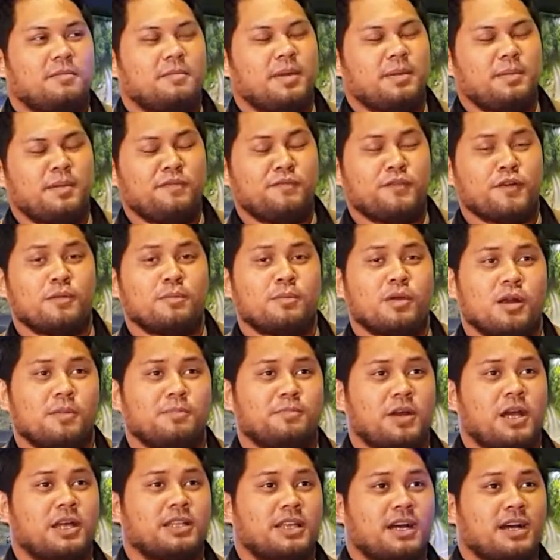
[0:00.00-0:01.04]
Maybe for more
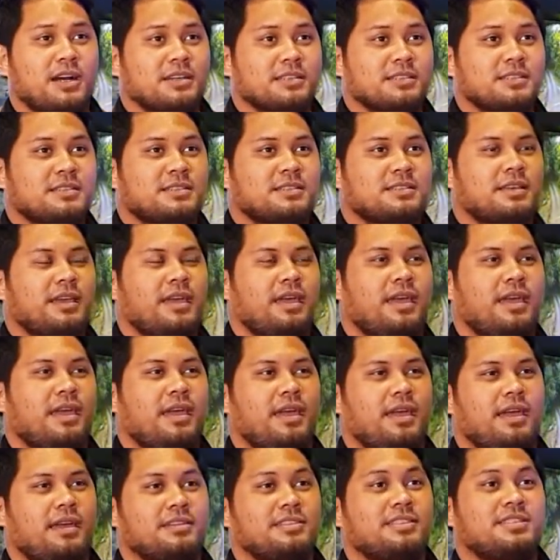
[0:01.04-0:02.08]
products
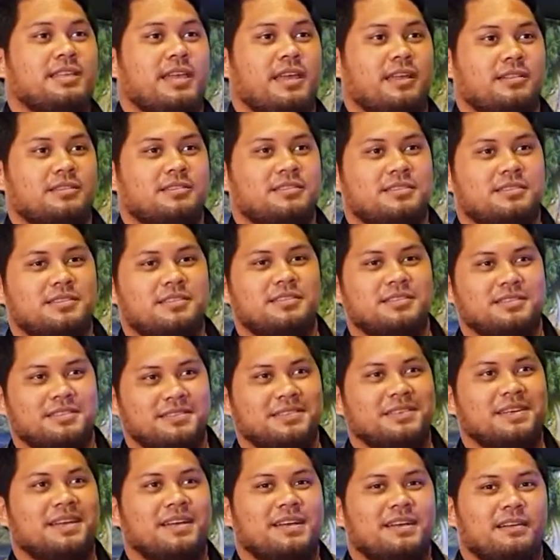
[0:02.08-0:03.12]
and sales
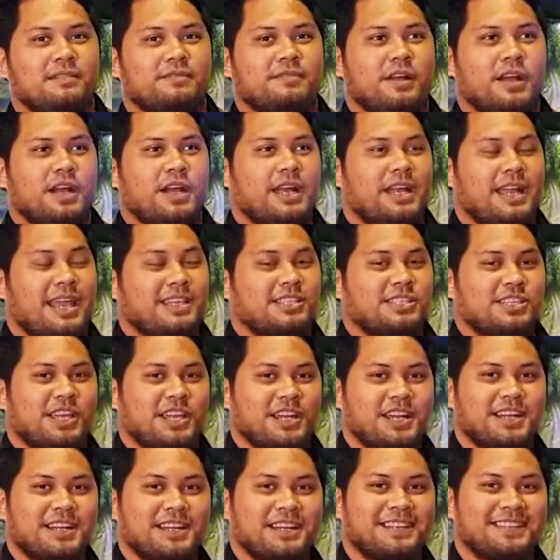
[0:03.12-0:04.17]
for next
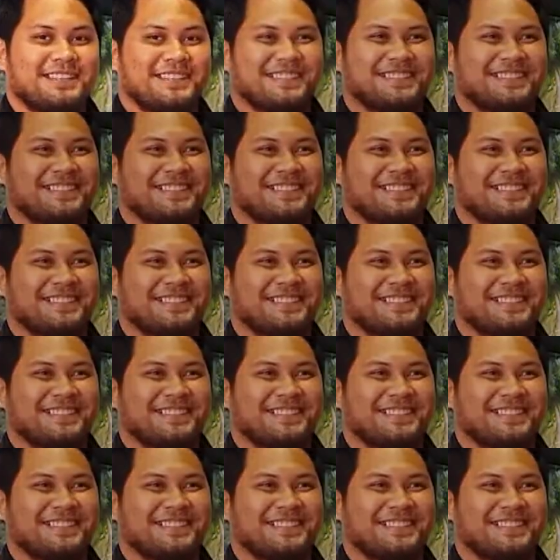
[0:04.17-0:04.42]
year.